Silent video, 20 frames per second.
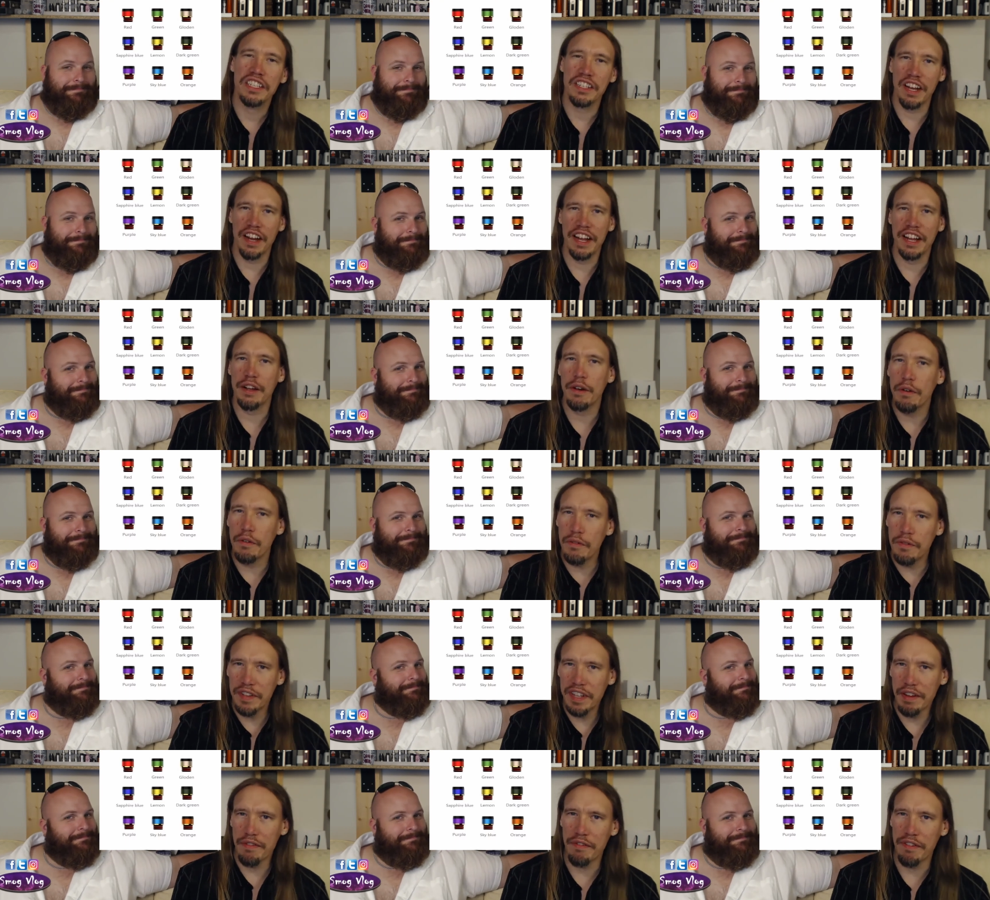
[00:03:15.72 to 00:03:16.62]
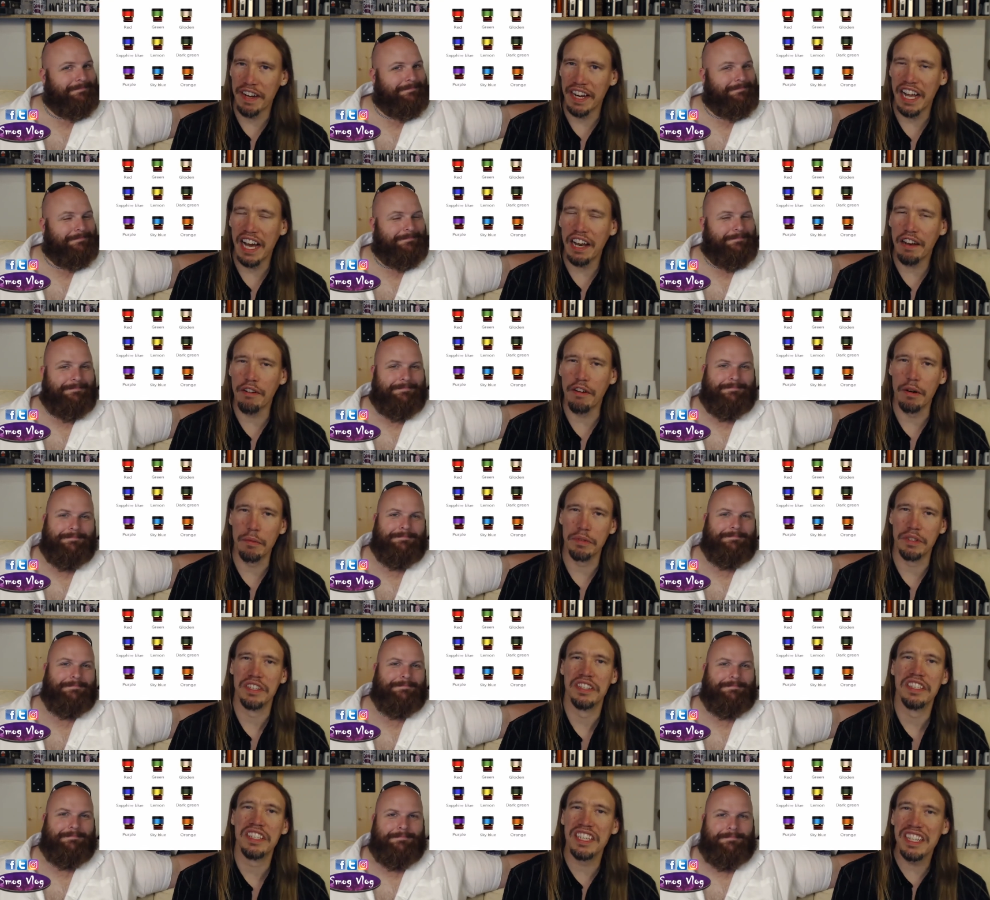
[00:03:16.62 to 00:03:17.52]
Speaker 1: showing you all the different colour
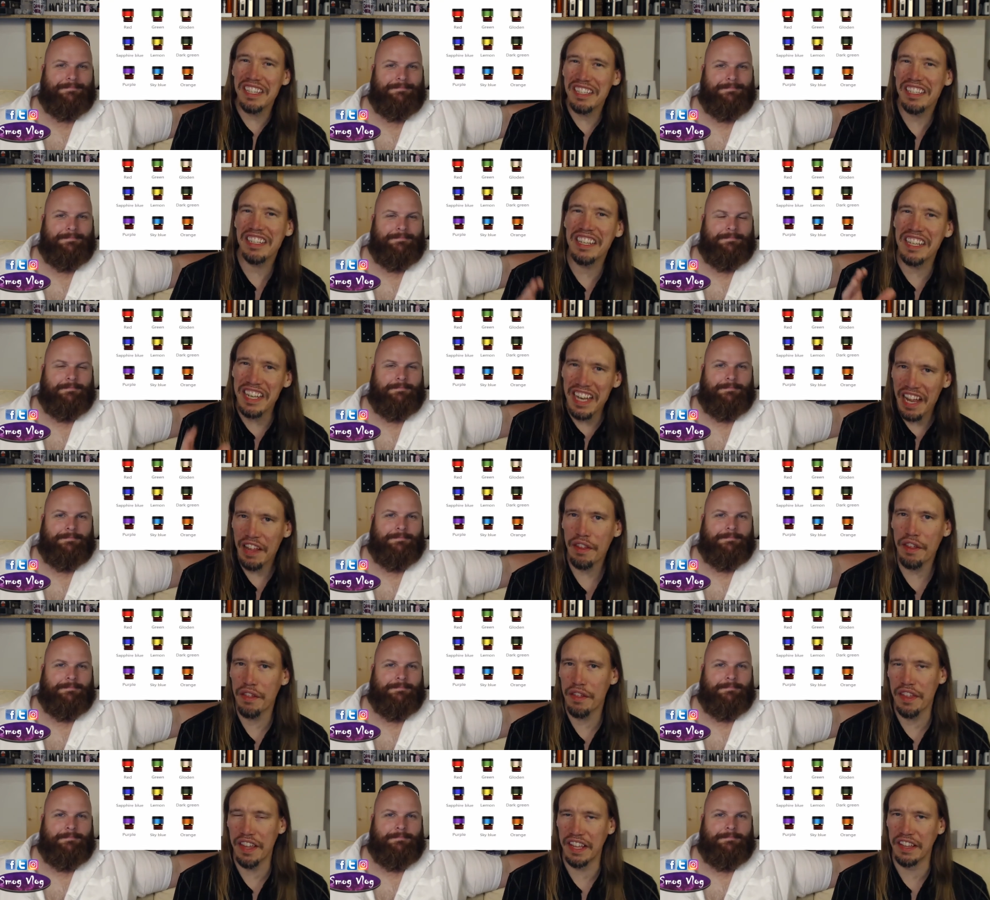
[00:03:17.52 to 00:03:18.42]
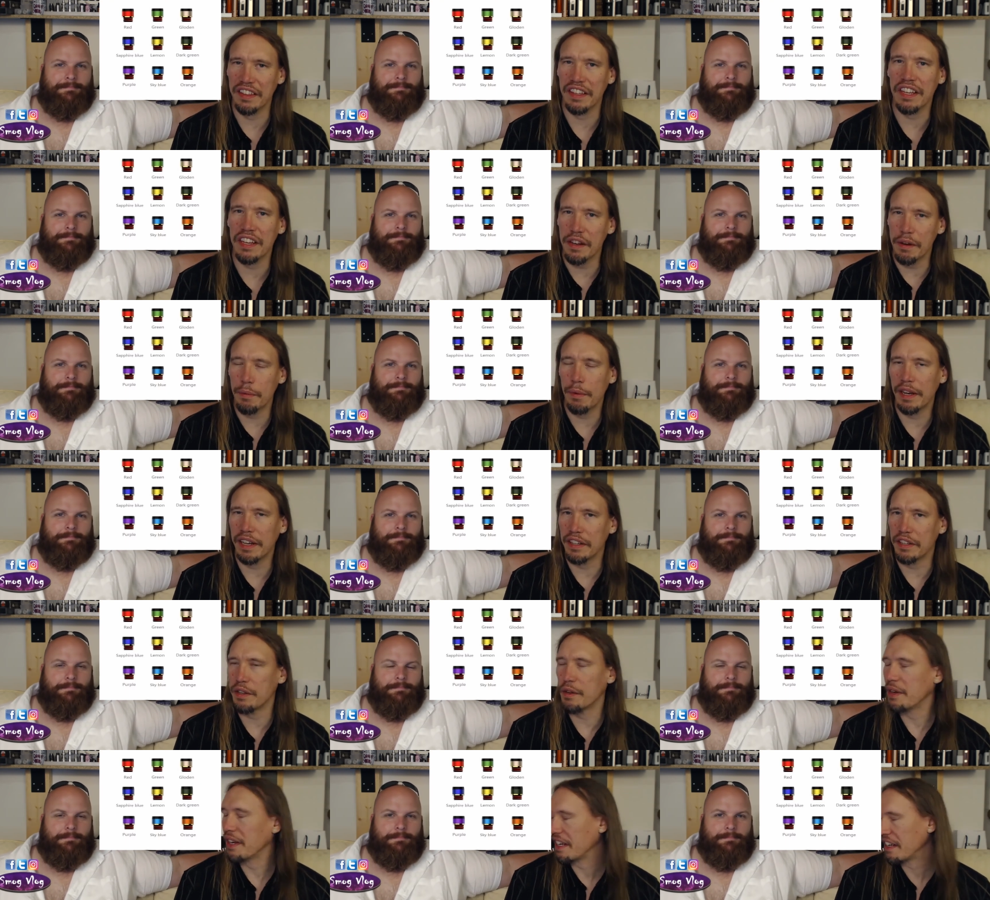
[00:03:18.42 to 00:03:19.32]
options. And this is another thing that will are
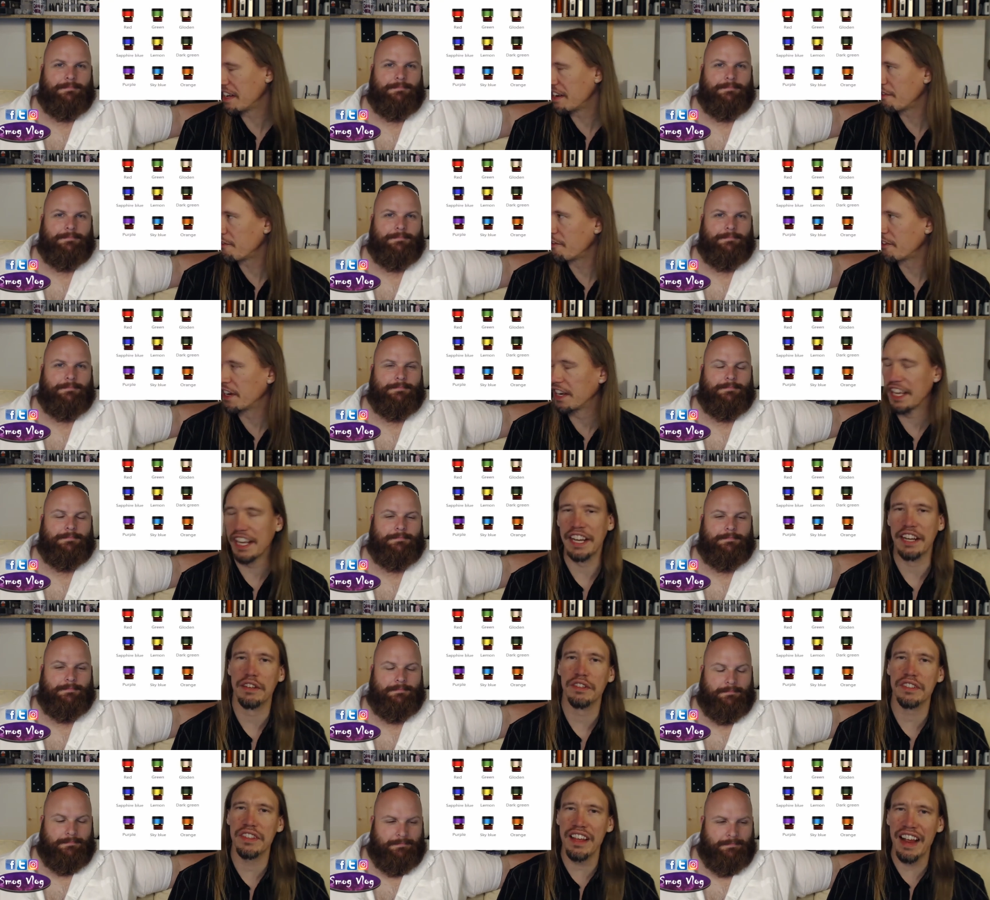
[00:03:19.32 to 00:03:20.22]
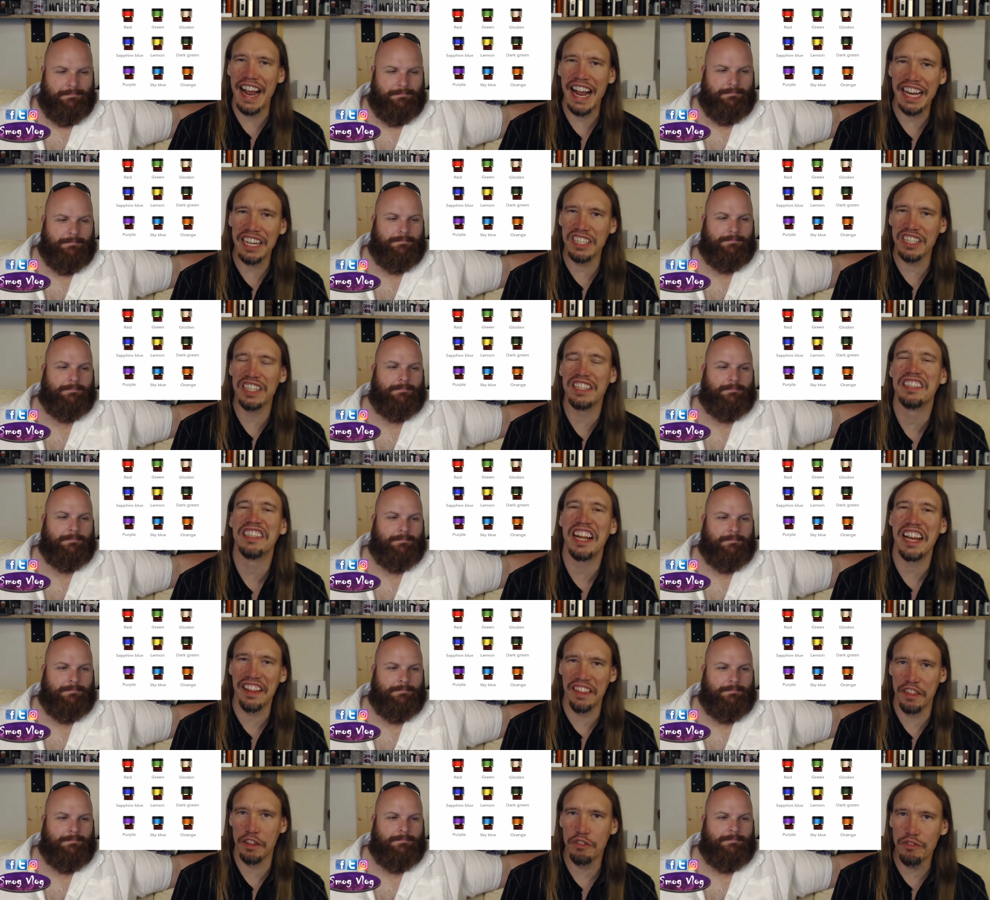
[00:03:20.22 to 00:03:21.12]
doing differently because they're actually
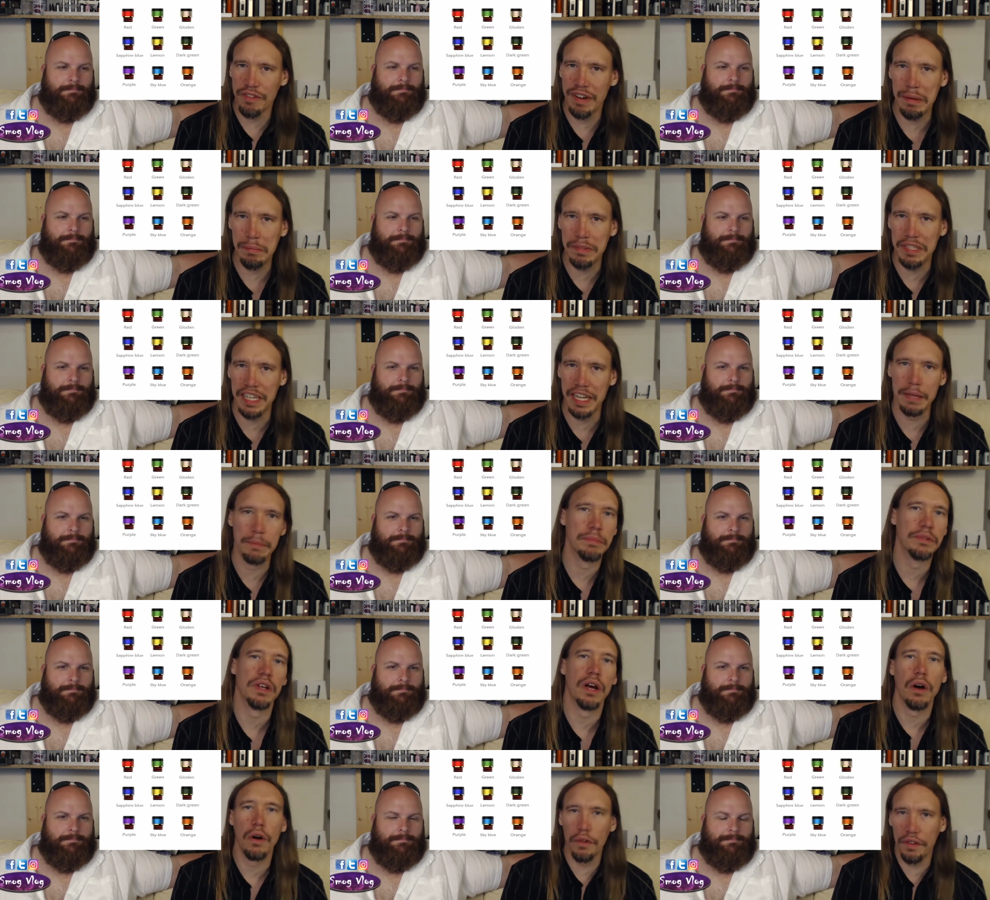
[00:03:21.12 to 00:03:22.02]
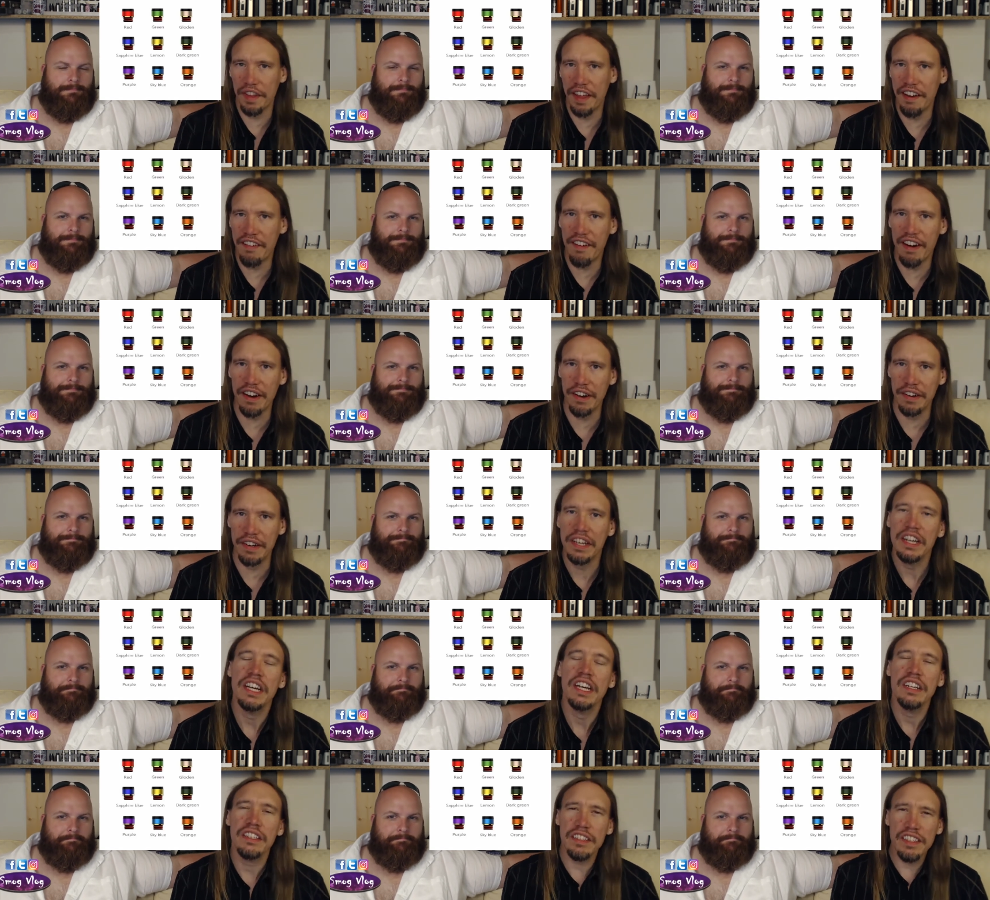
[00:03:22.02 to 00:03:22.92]
selling the drip tips on their own.
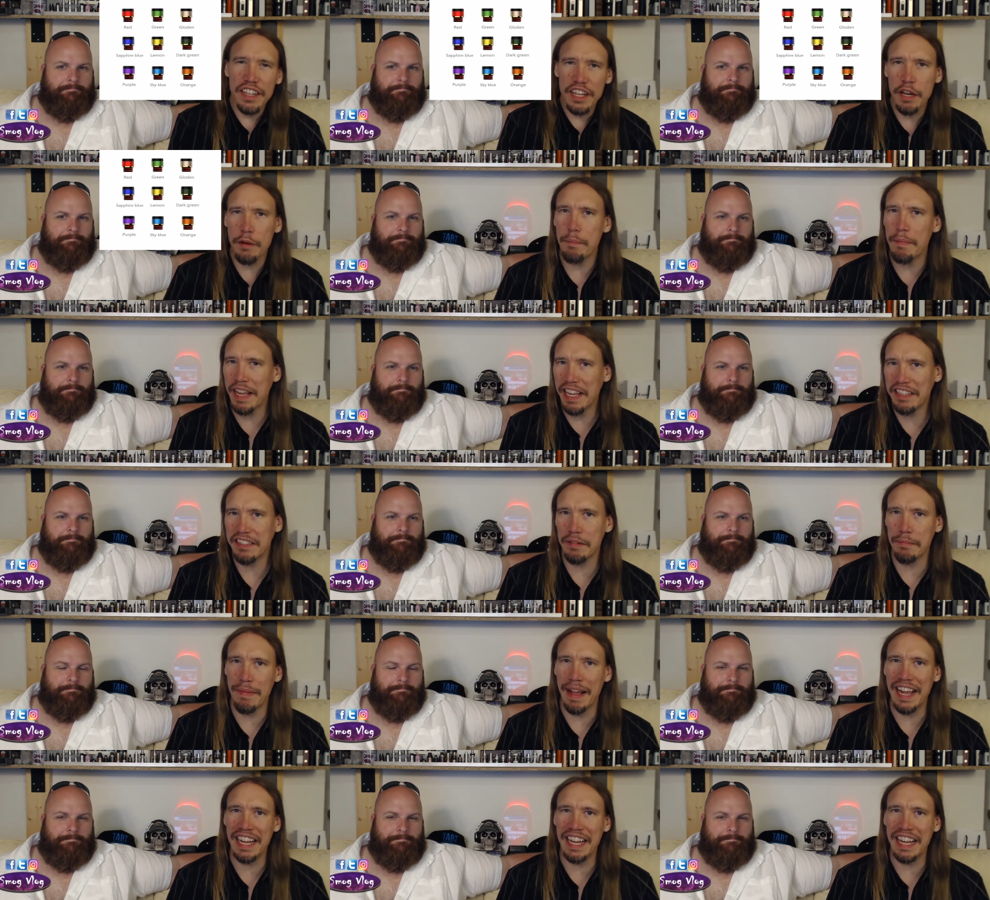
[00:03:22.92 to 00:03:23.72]
So you can mix and